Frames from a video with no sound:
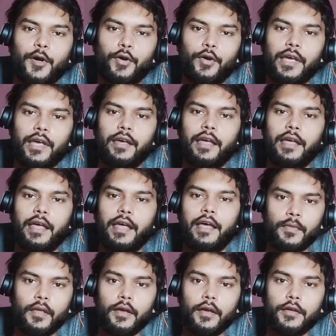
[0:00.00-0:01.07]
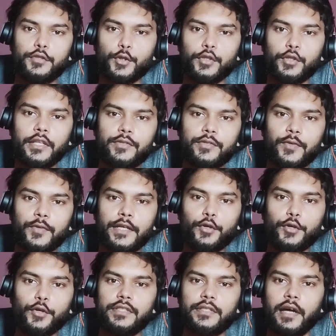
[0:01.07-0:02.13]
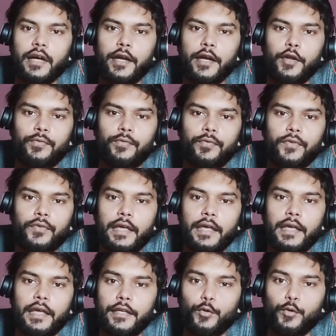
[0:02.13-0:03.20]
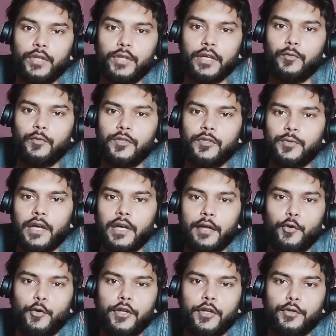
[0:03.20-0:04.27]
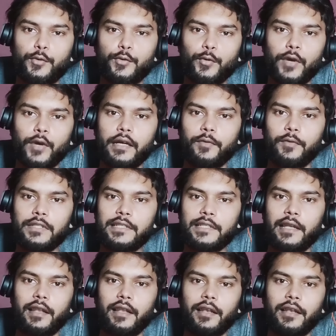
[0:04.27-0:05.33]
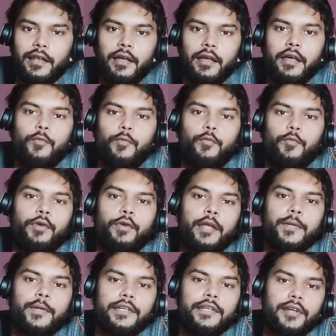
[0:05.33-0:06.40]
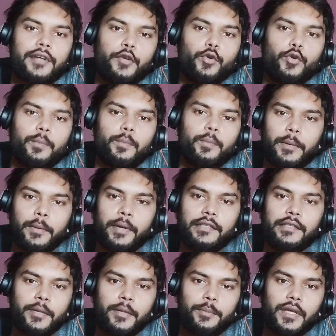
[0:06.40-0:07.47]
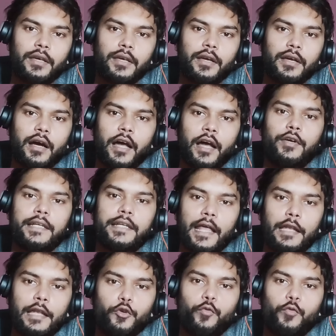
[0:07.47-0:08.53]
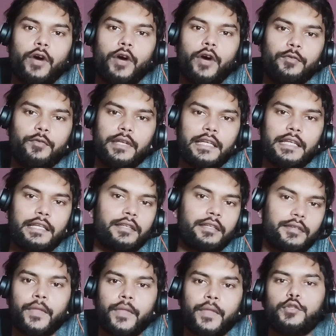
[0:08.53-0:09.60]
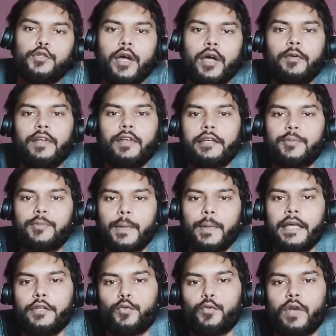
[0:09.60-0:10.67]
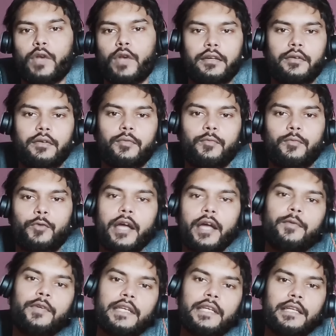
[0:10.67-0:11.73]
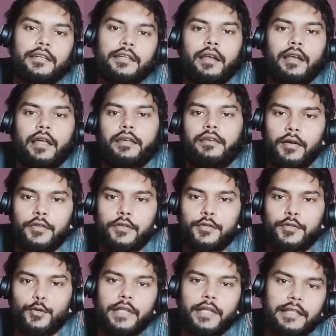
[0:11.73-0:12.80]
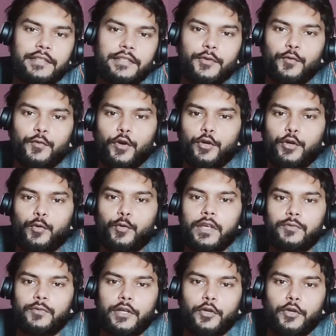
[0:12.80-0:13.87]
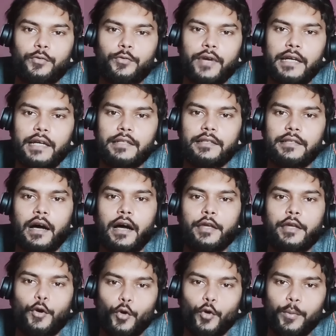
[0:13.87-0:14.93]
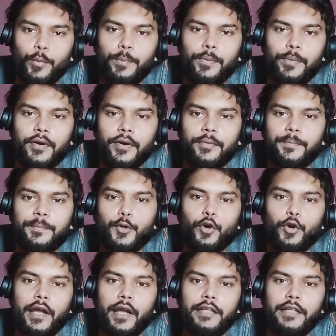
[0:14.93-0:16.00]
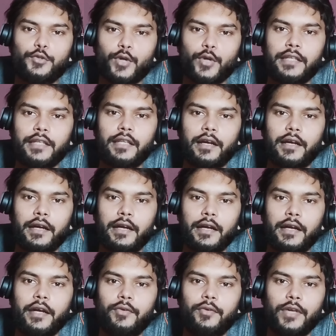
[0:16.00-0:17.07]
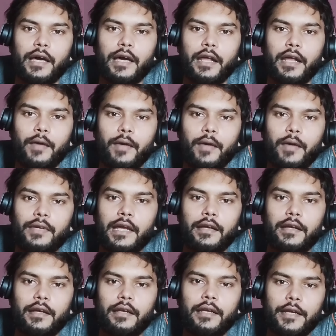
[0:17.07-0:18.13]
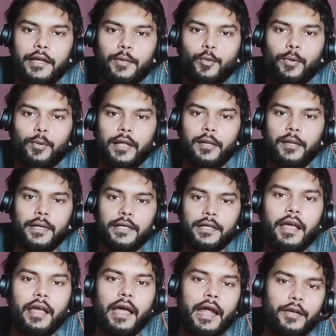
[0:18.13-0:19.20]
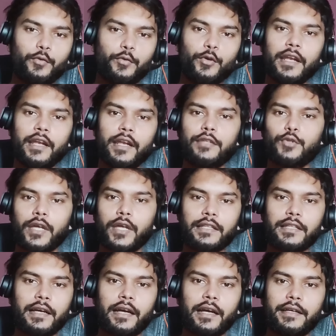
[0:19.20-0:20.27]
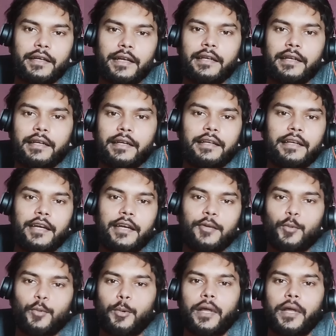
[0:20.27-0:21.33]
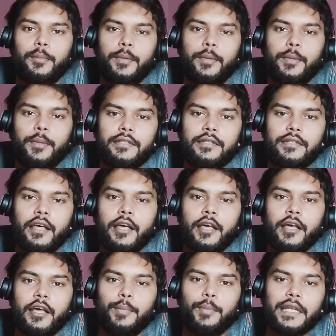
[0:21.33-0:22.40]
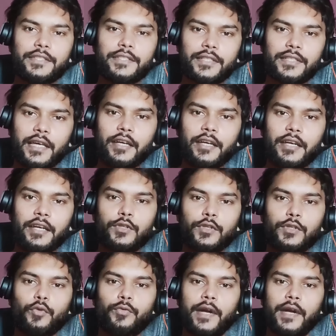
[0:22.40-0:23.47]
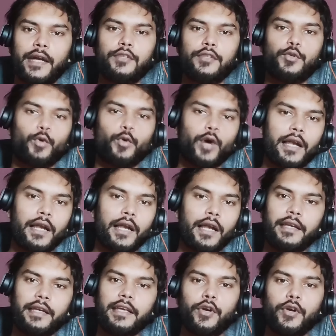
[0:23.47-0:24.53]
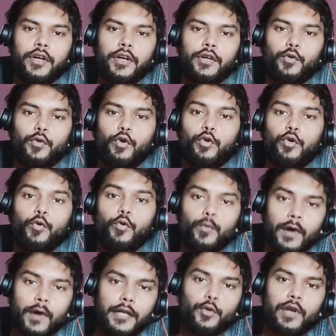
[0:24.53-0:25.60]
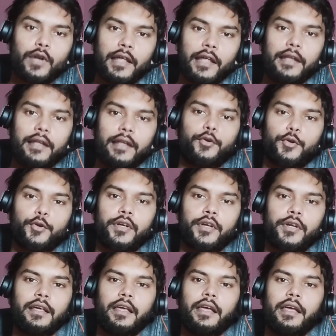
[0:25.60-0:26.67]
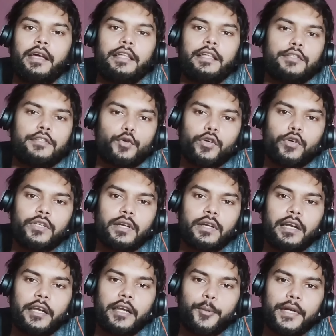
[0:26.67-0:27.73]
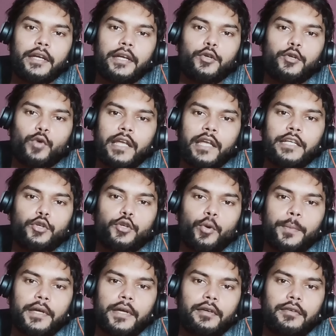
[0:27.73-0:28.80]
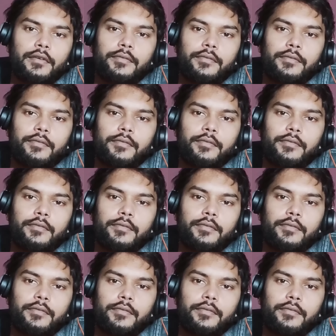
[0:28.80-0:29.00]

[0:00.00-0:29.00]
Okay, and so this video is kind of a new thing which we are going to do at our channel. When we try to implement something, I will tell you why we need it. So I will explain you like why we need it. Like, so that's it for today's video, friends. I hope you are enjoying the content we are having at Native Mobile Bits. And if you are enjoying the content at Native Mobile Bits, please share it with your friends who are learning Android or who want to learn Android. It's not limited to any topic.